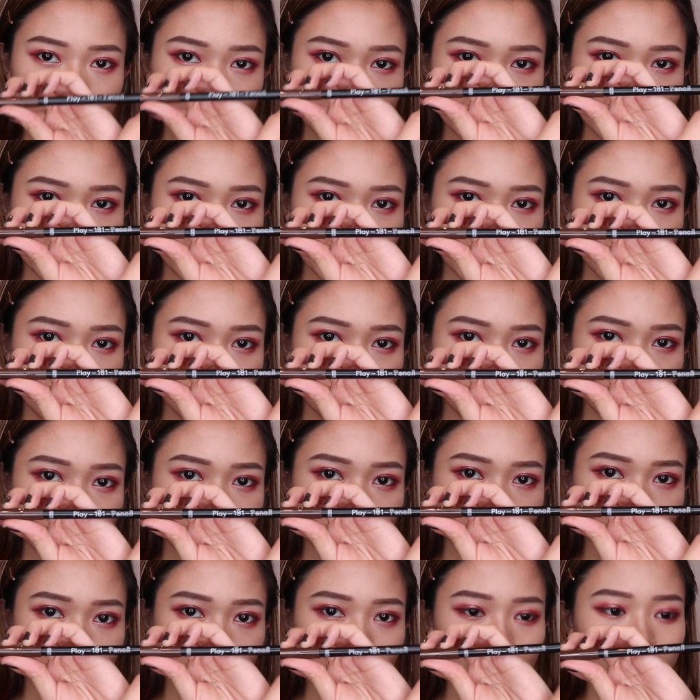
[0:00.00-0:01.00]
Play
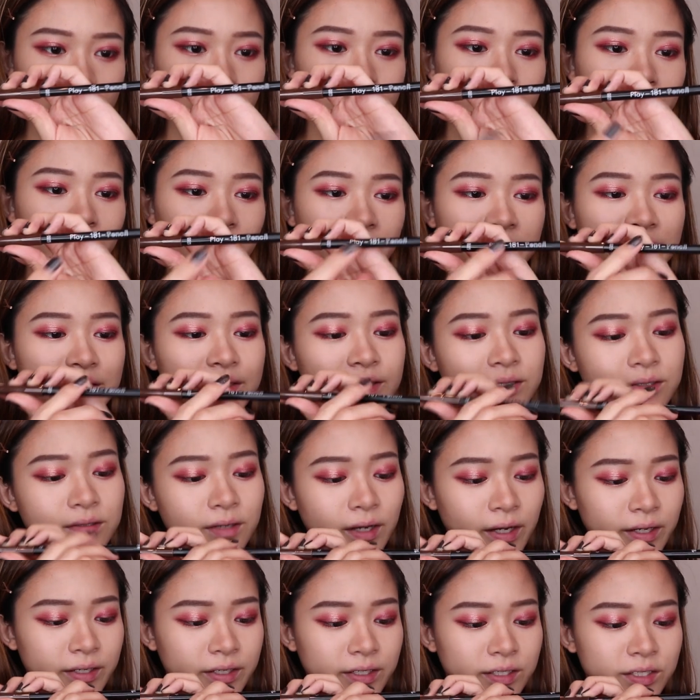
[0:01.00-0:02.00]
101 pencil
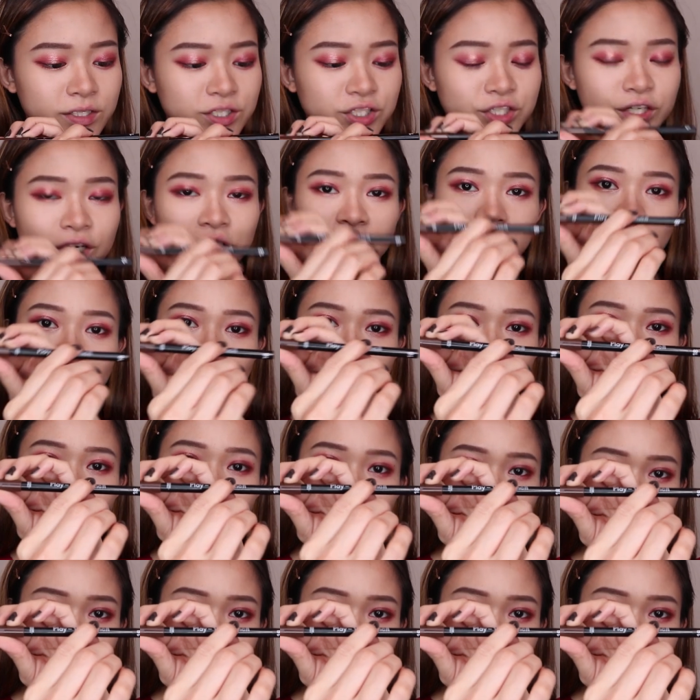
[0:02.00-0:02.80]
under the shade of